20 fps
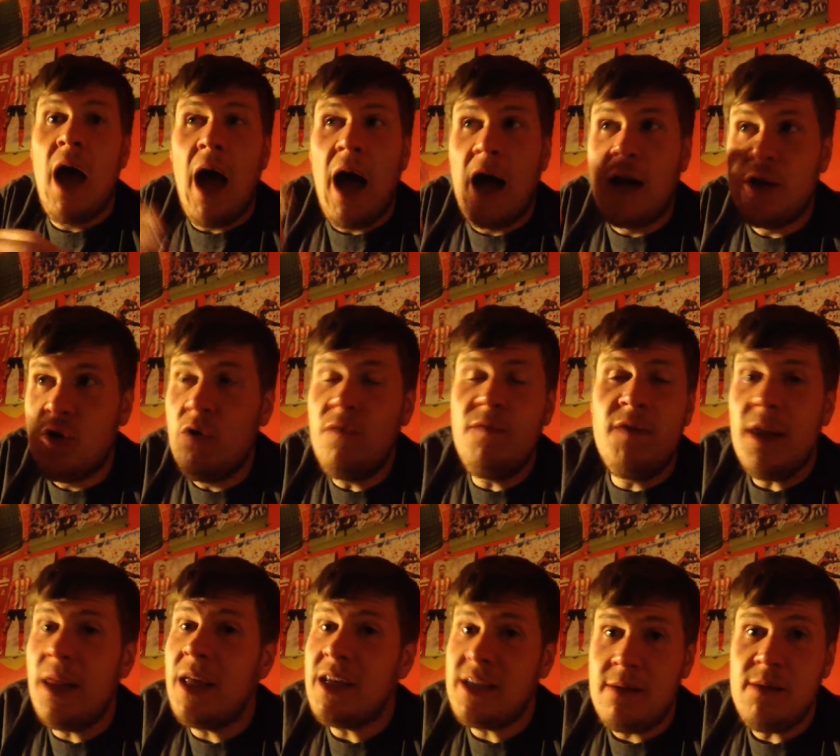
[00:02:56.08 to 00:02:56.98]
I don't feel
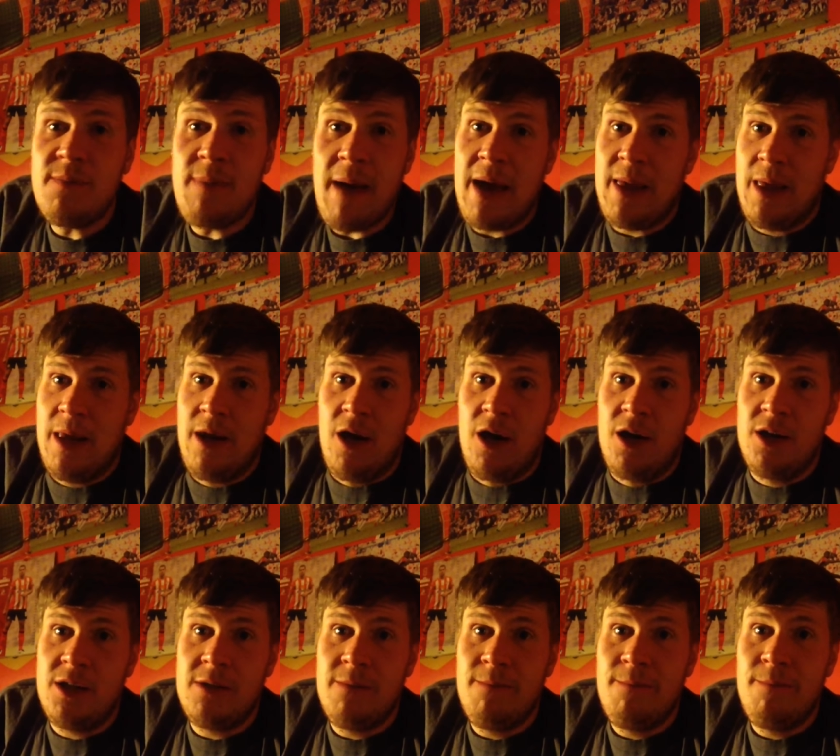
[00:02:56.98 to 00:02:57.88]
their team's better than
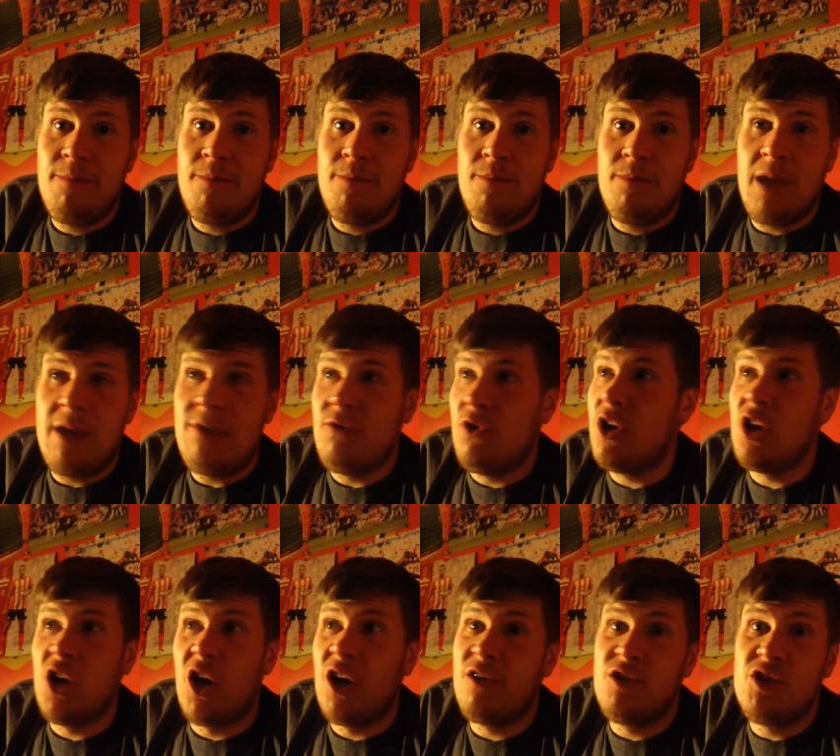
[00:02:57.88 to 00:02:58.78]
ours, even though you
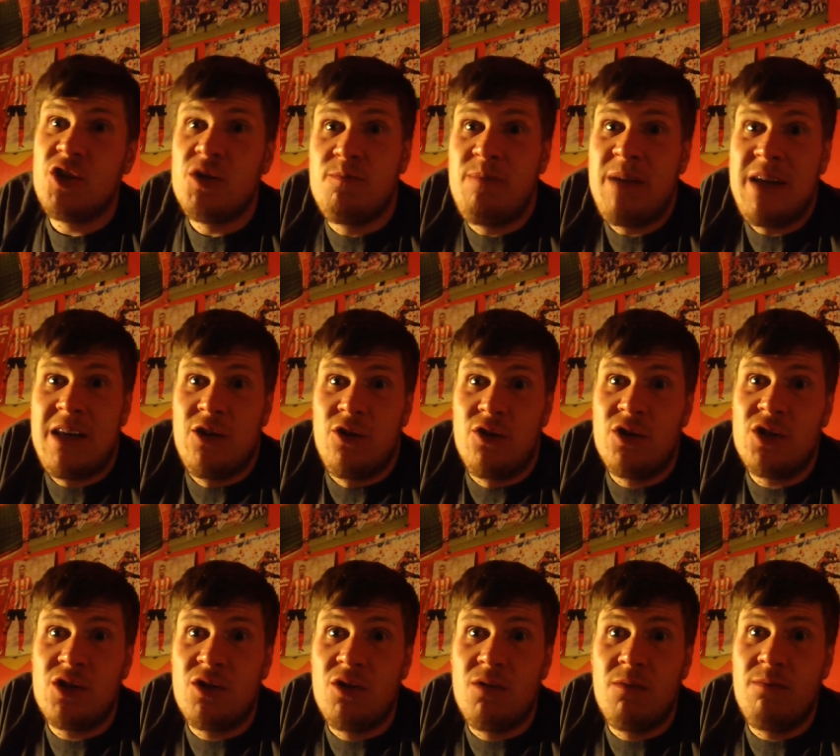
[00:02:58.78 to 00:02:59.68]
could argue it's just beaten us,
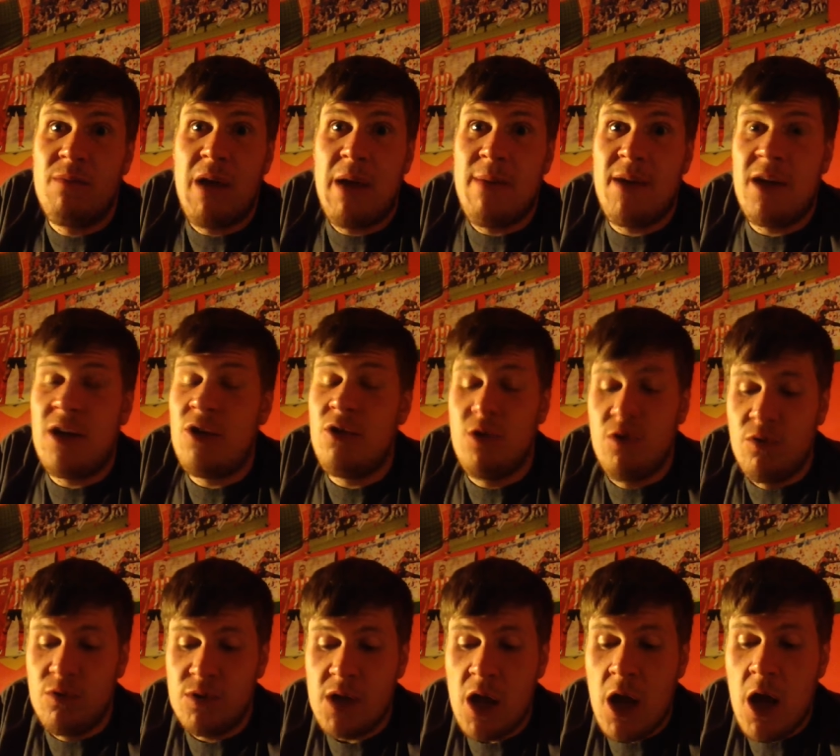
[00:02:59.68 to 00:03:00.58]
so maybe, who
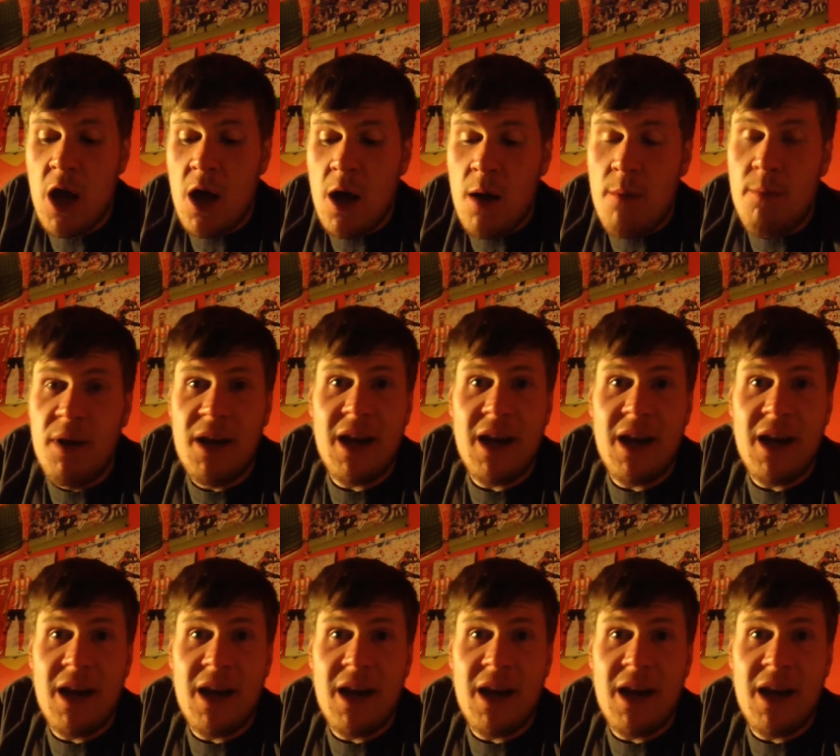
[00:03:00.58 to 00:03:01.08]
knows. But